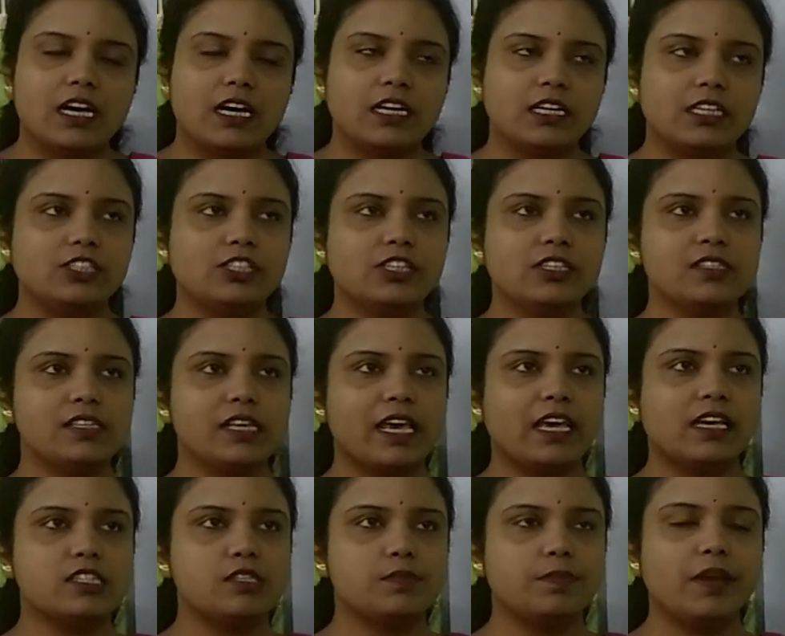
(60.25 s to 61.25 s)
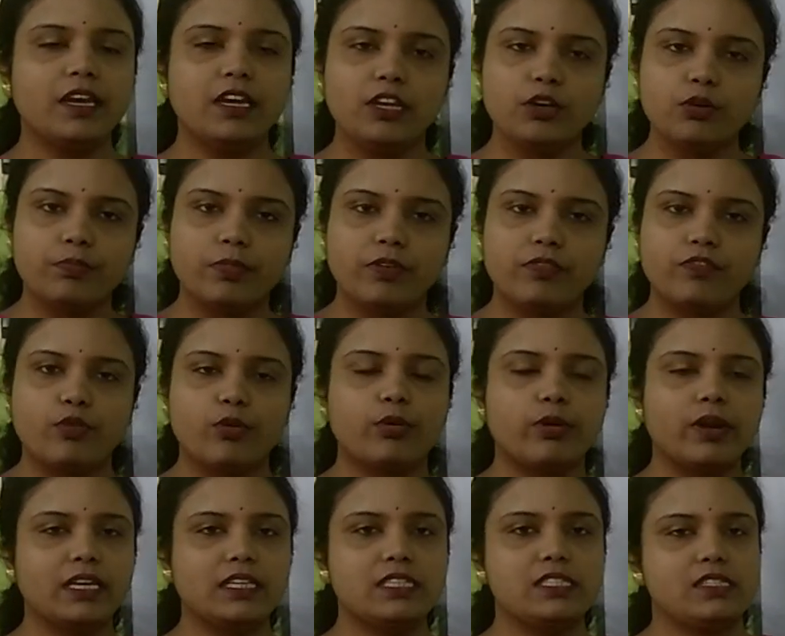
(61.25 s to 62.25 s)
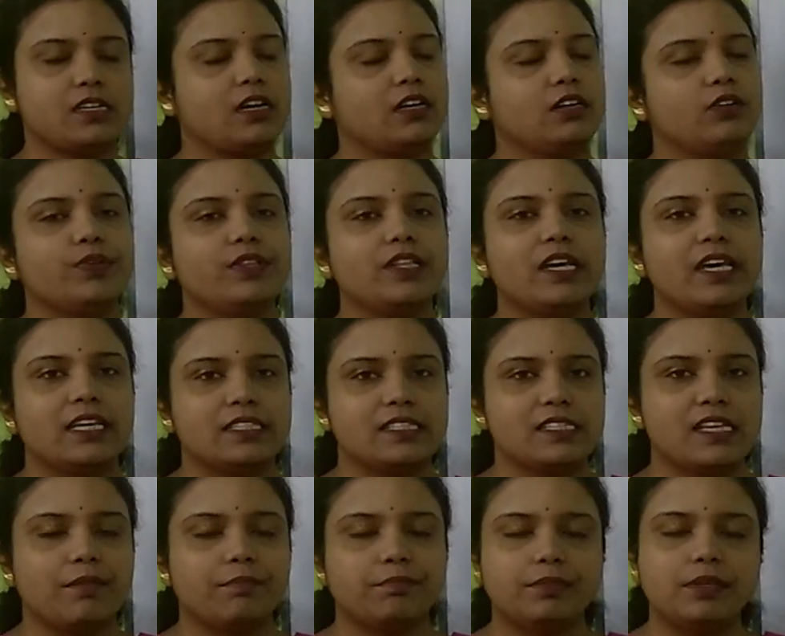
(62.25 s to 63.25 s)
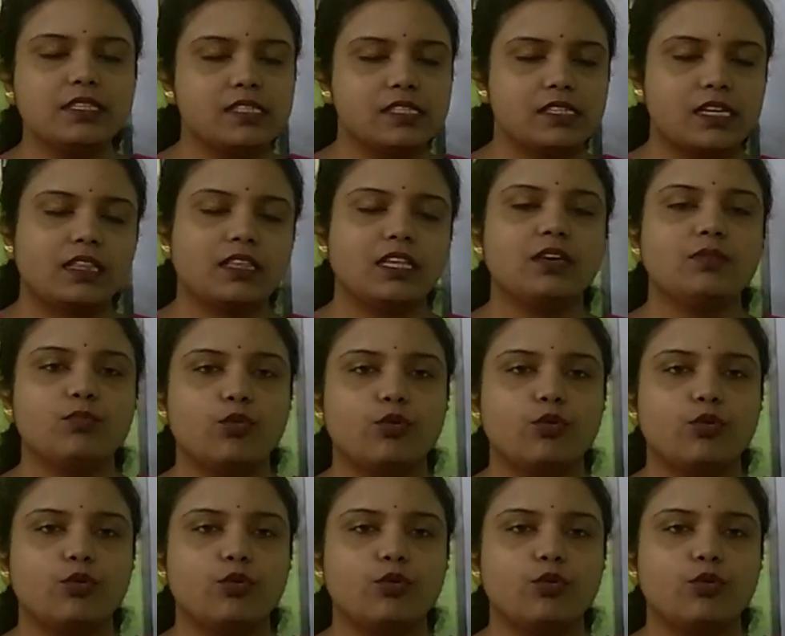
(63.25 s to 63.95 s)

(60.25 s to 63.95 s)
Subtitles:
I'll just explain you before I start with the examples, nothing